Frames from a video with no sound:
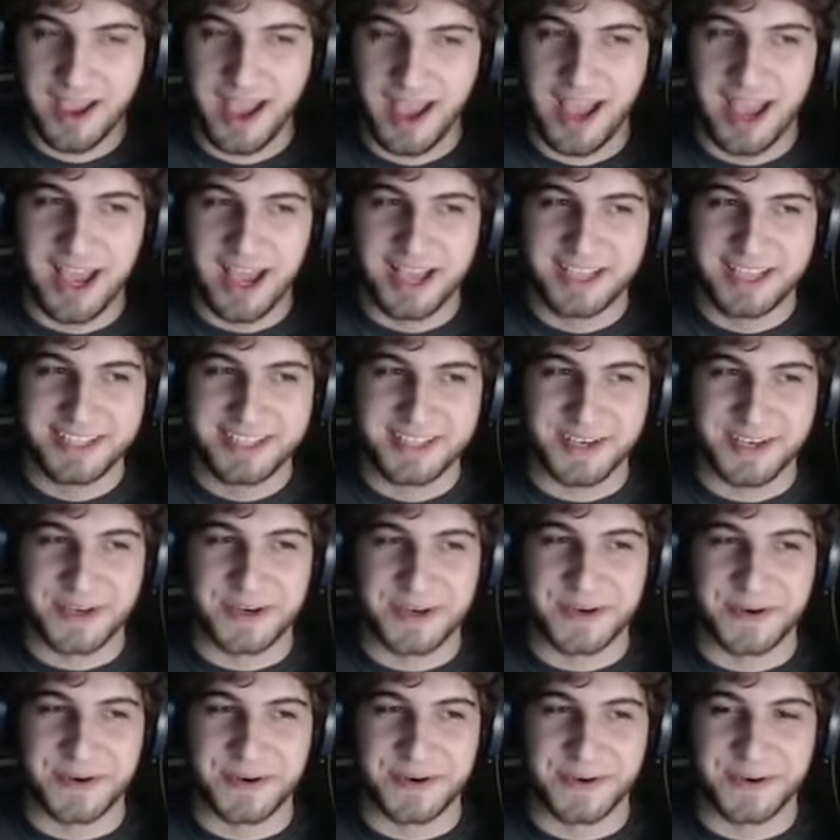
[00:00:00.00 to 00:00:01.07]

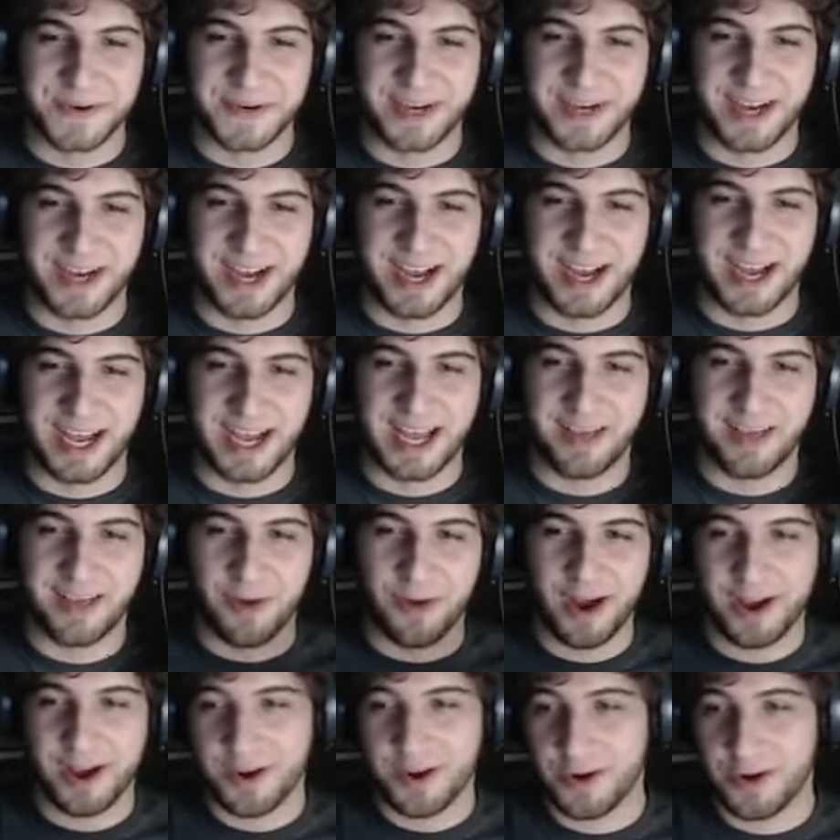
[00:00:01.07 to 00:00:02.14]
So I
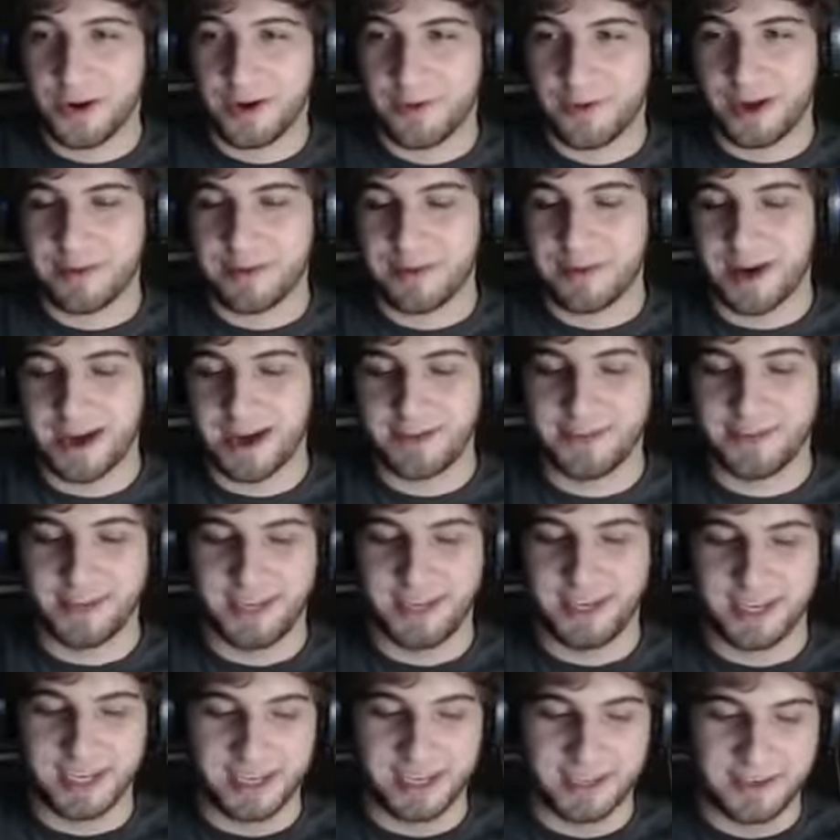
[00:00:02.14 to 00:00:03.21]
walk behind the
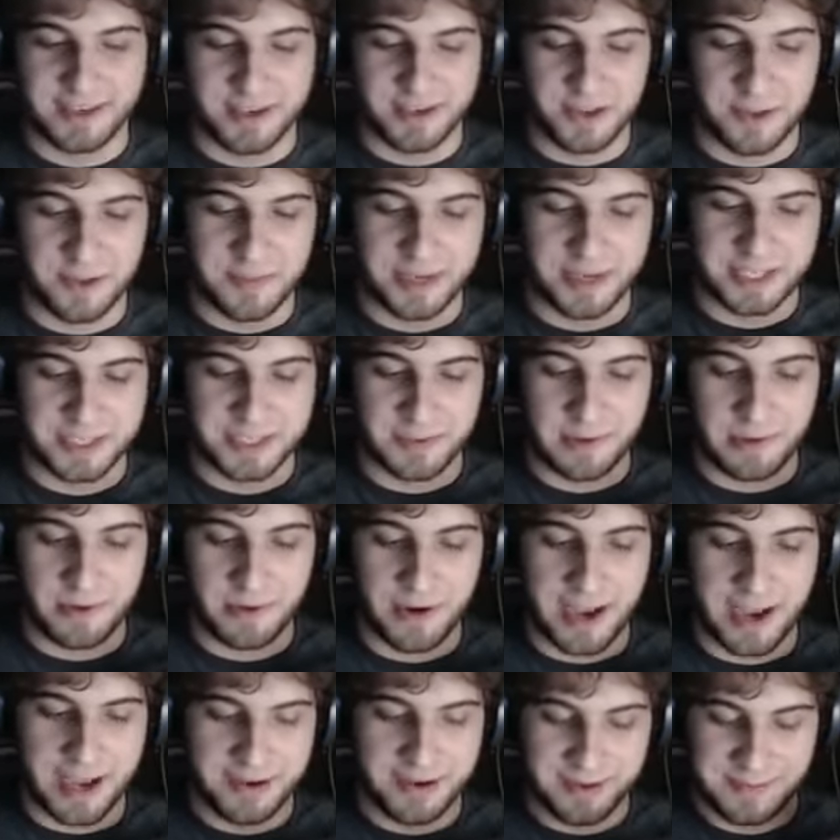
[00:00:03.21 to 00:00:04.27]
the bench that we were
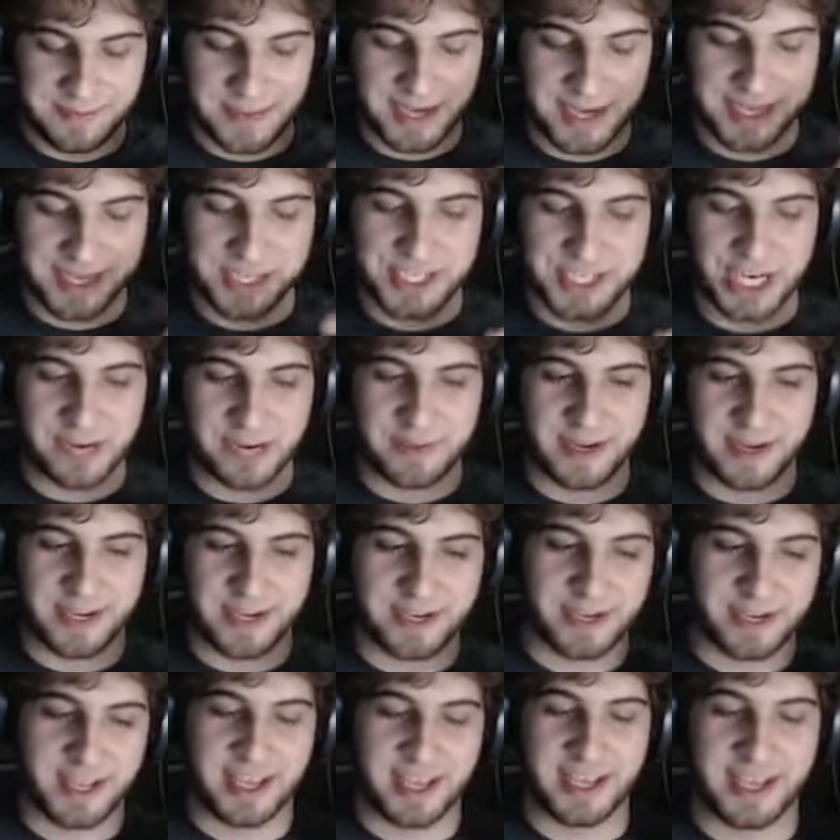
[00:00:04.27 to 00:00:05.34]
at, back to Jeremy and
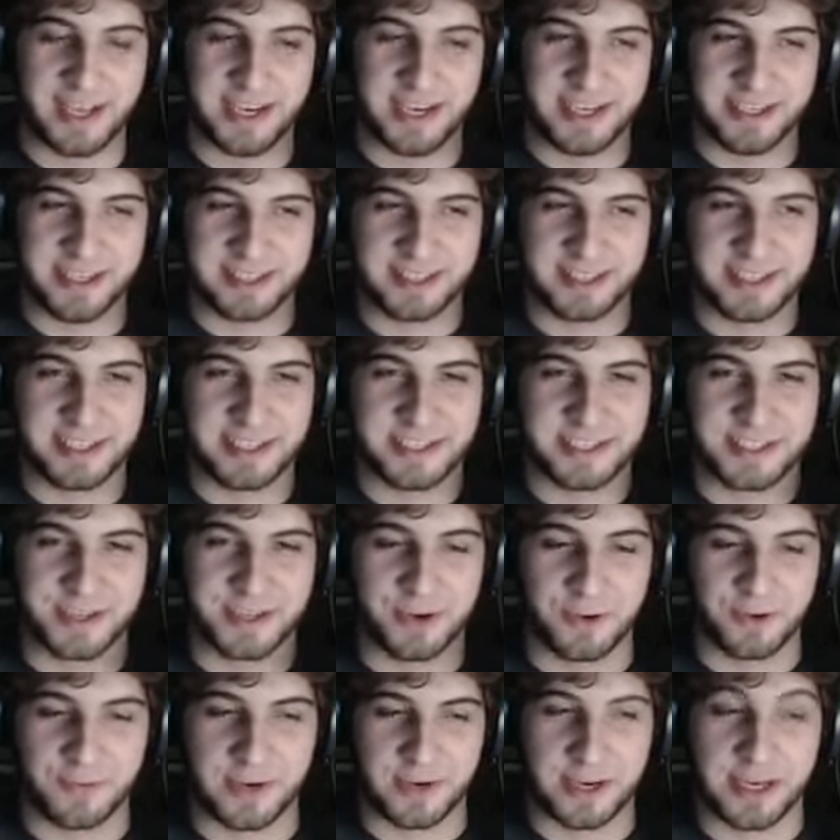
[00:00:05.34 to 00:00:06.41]
his
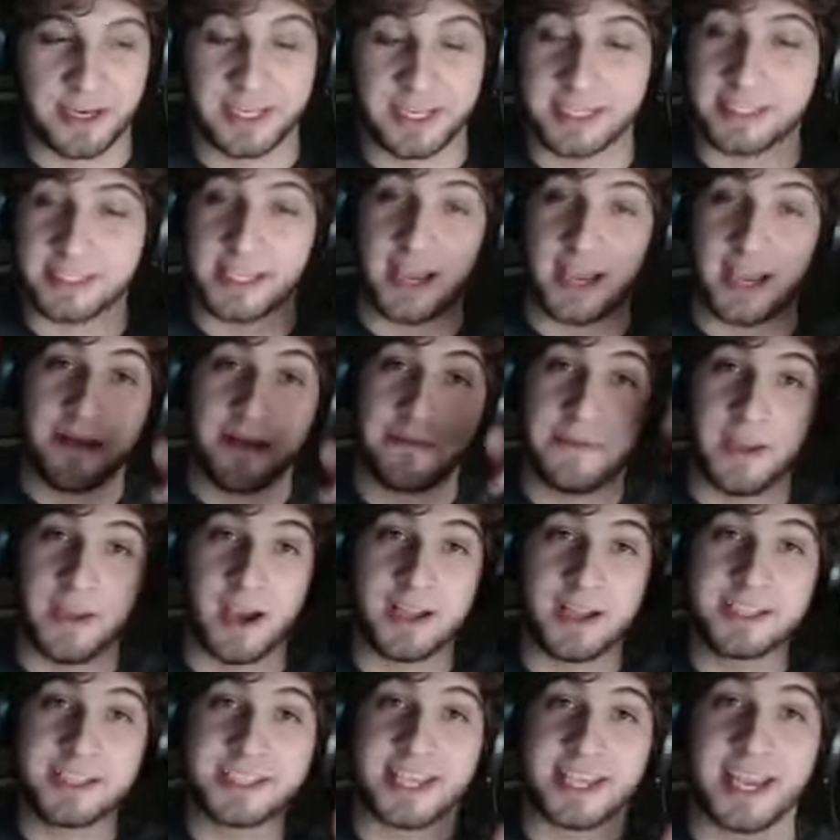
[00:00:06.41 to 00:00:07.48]
girlfriend, his
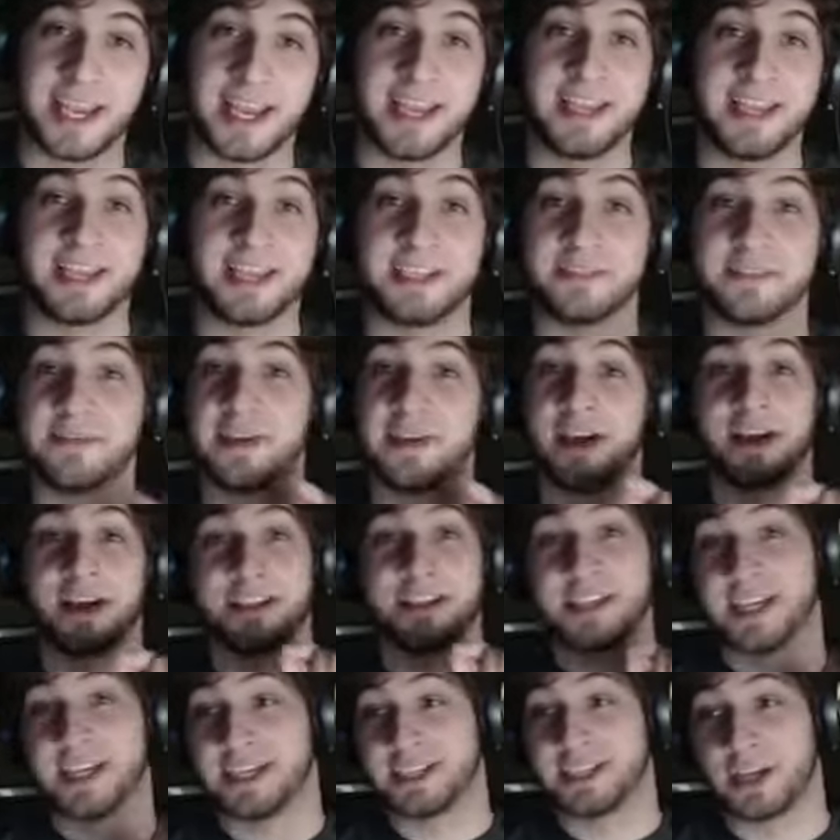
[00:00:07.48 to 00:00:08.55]
fiance,
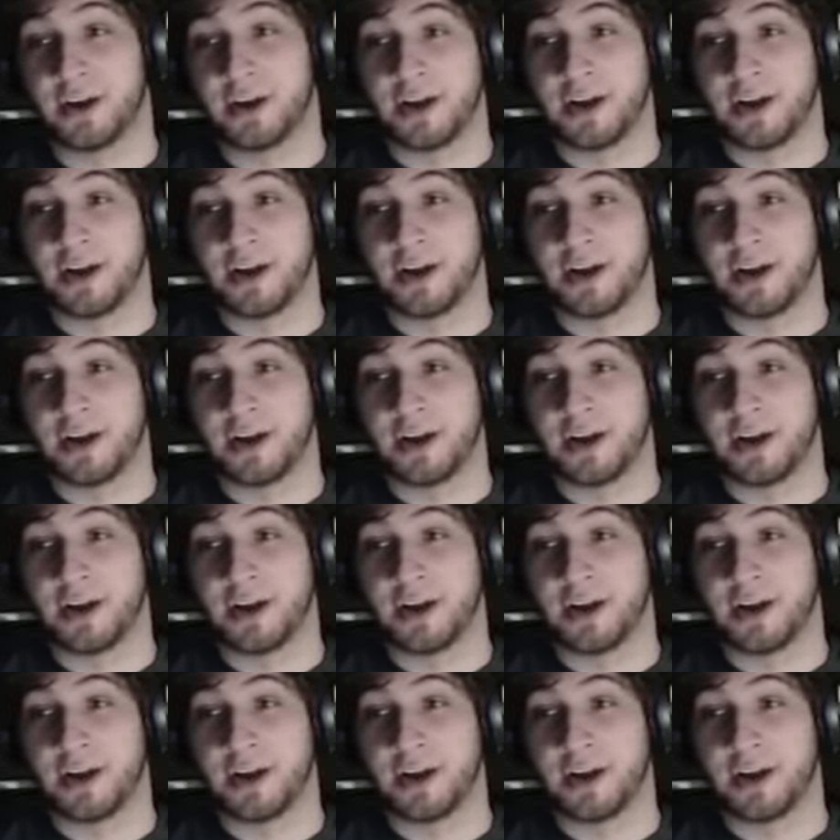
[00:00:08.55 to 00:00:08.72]
sorry.